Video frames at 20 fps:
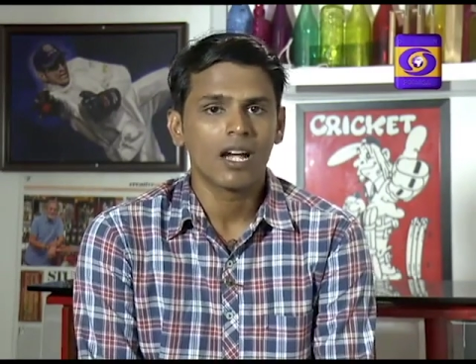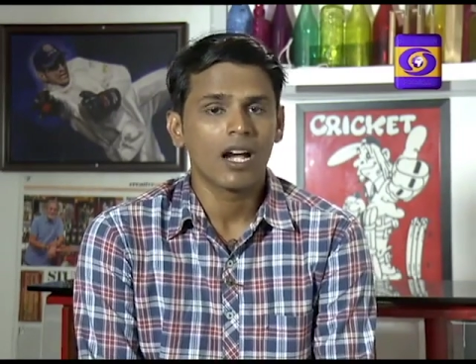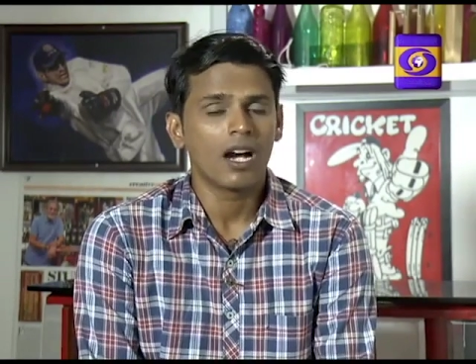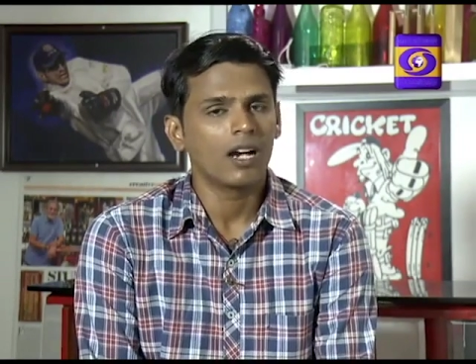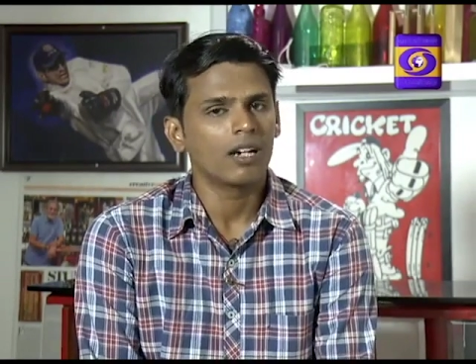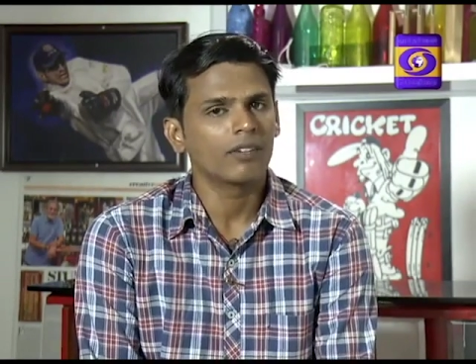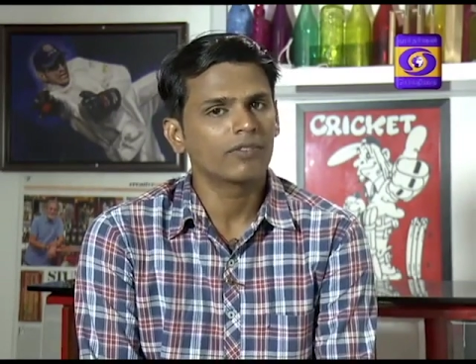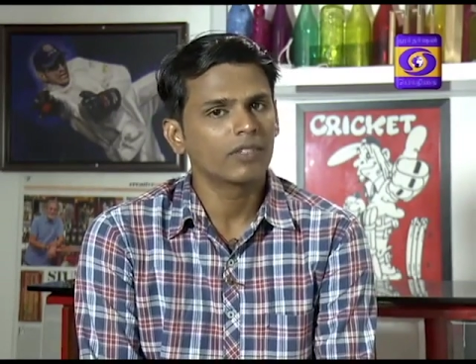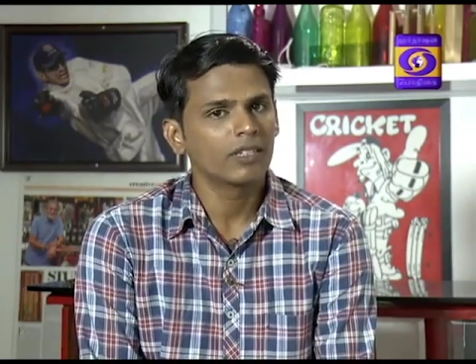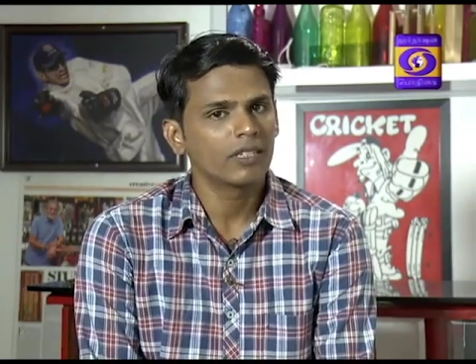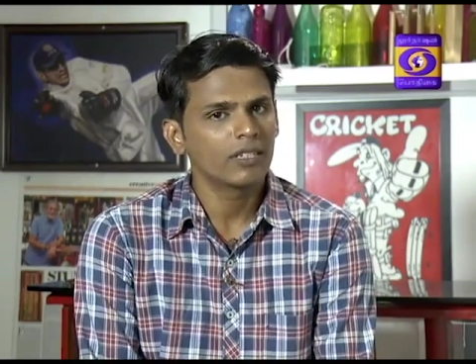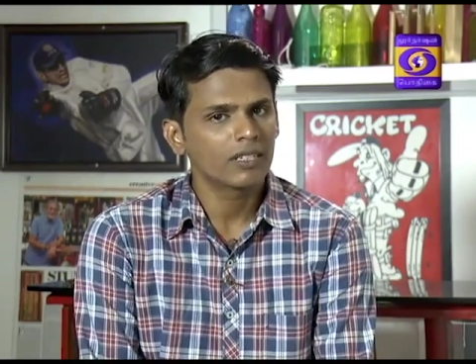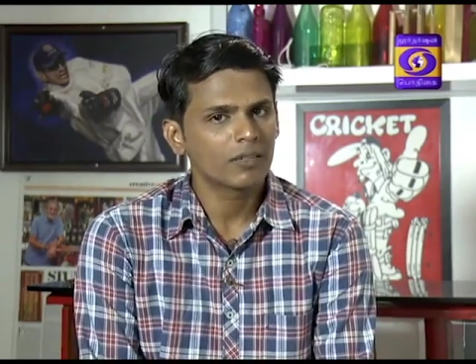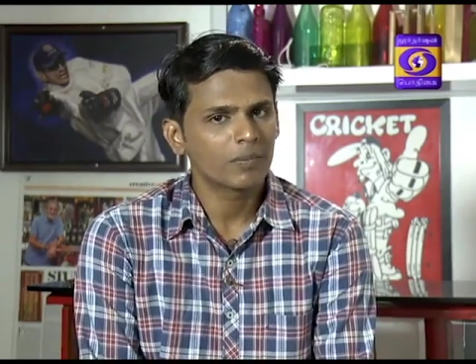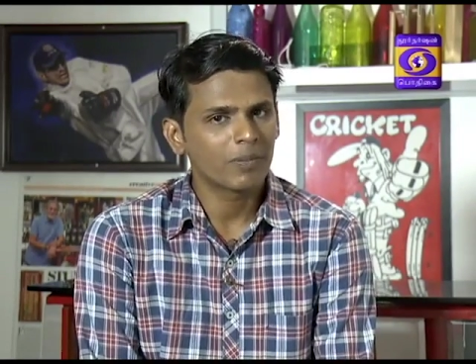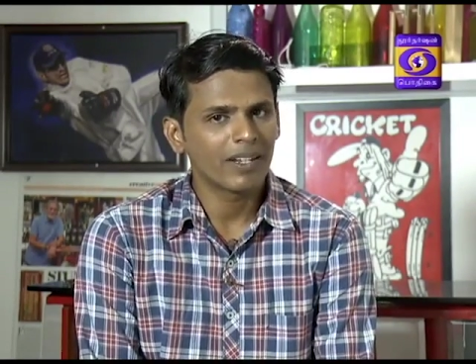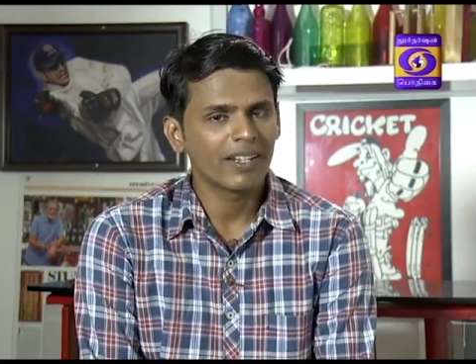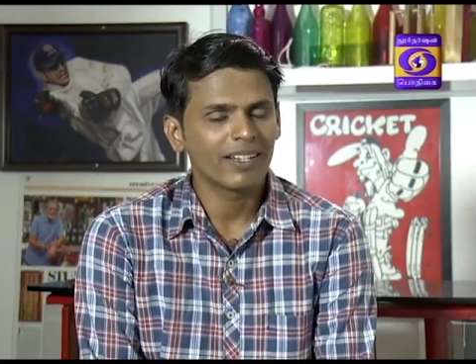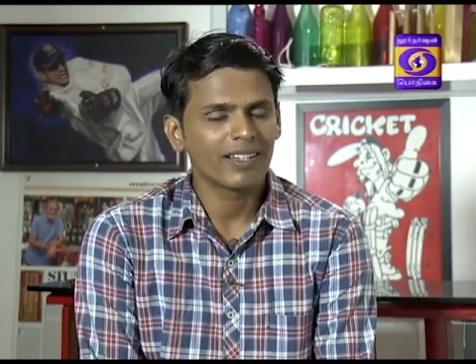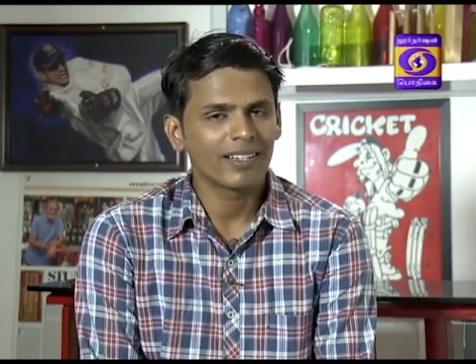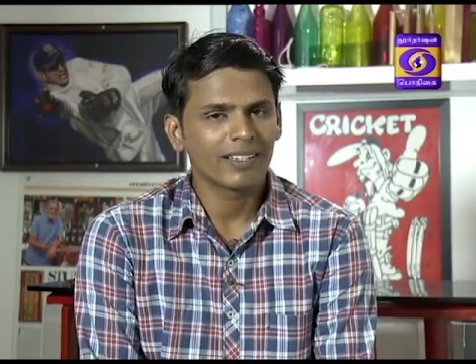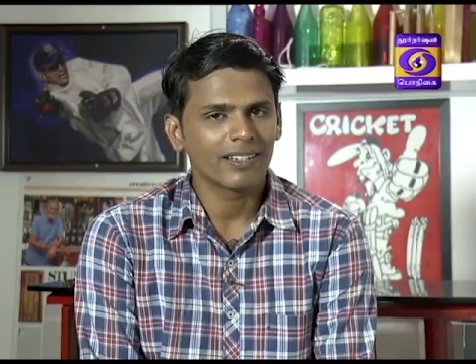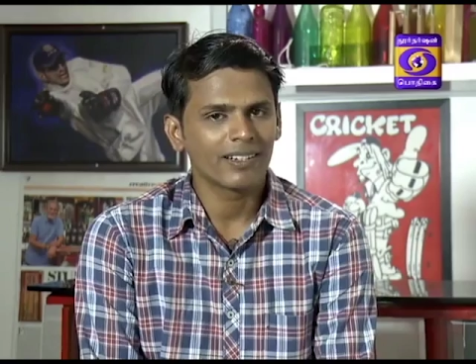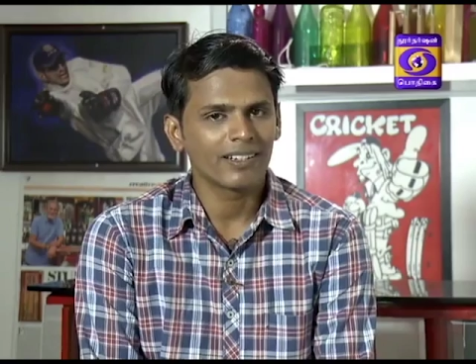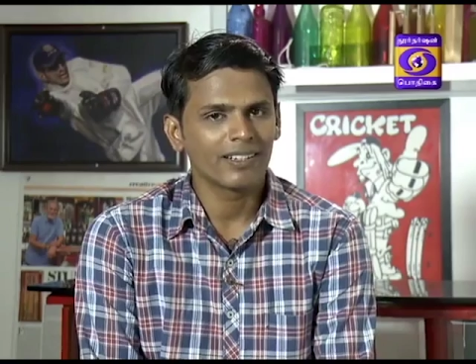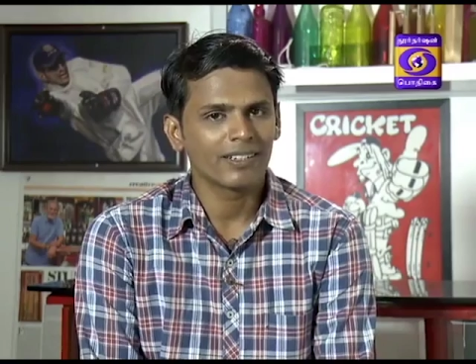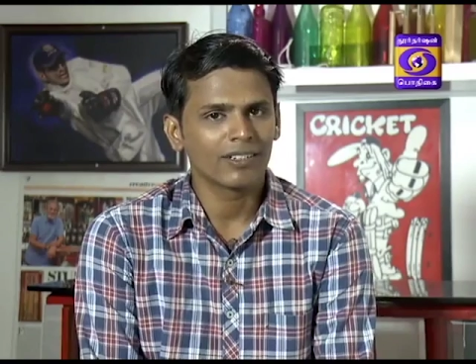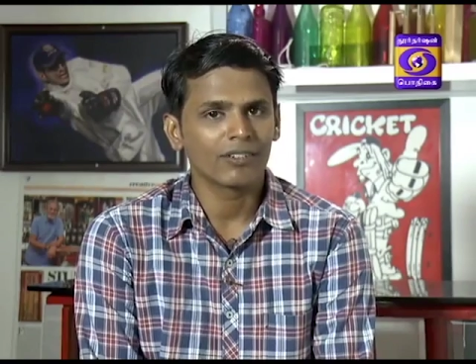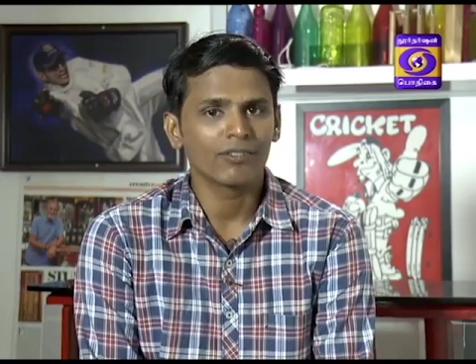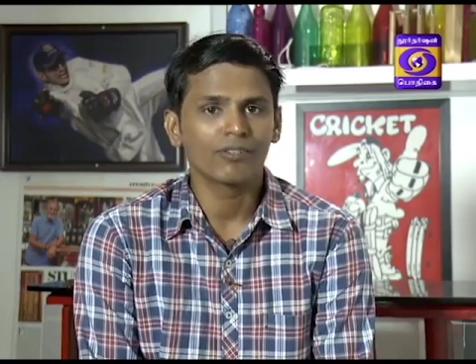after his playing
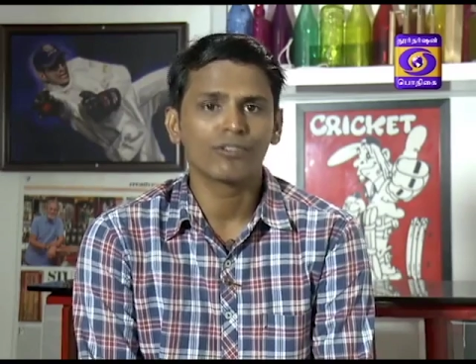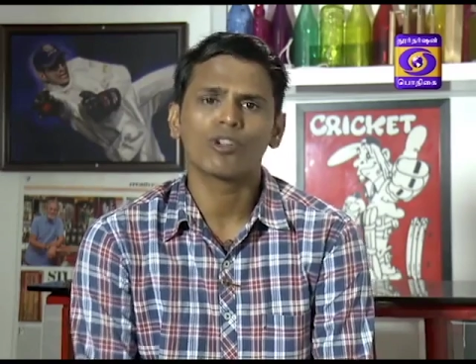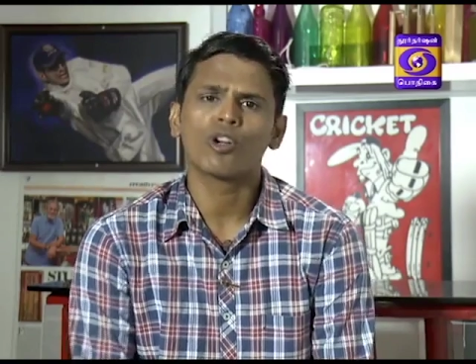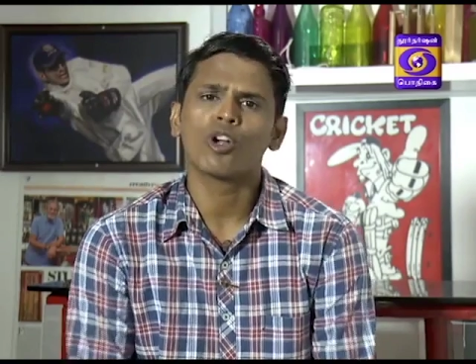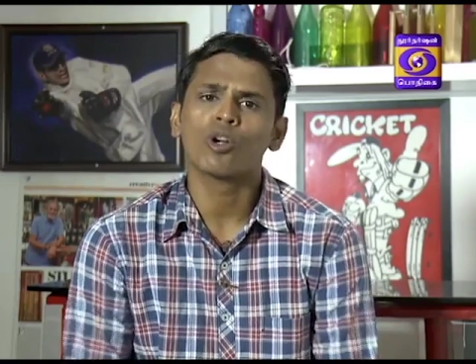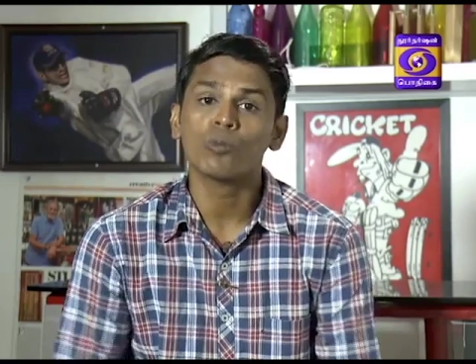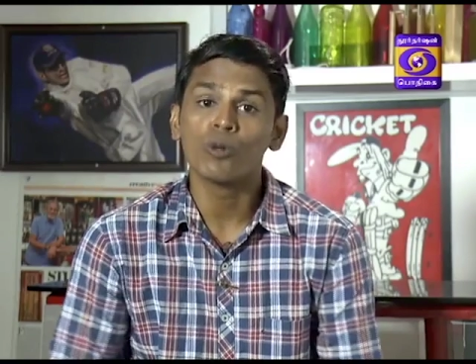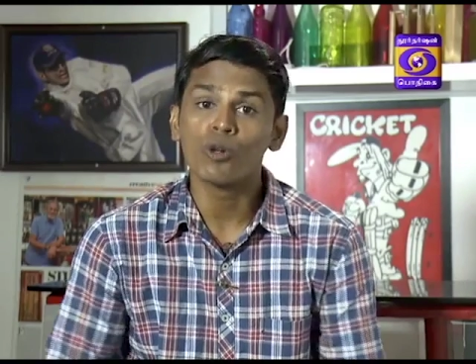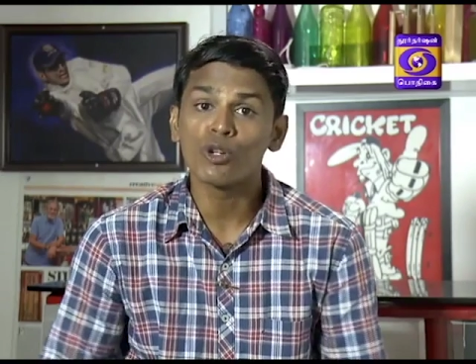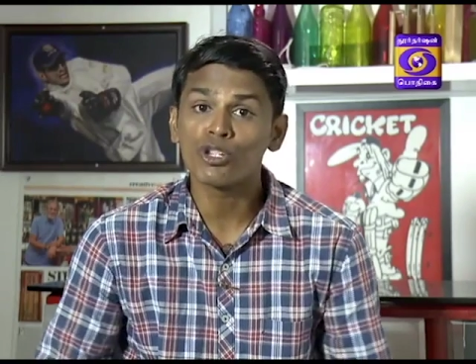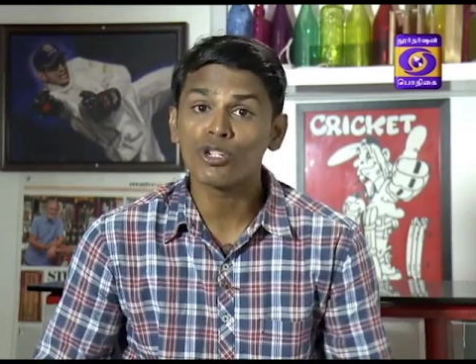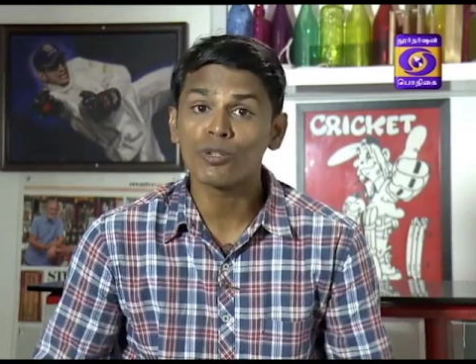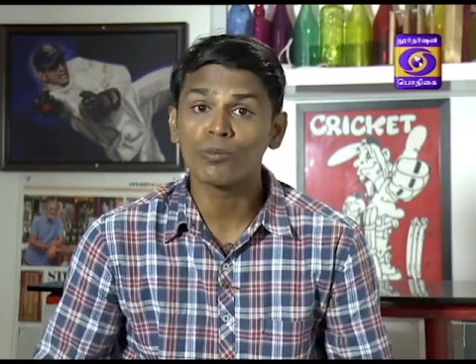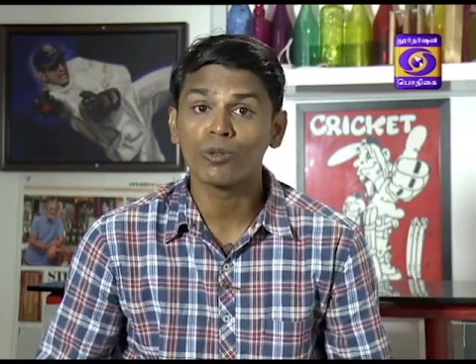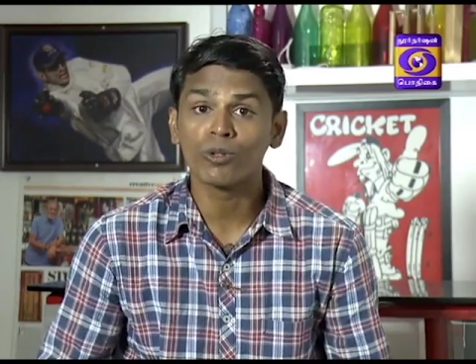career, for almost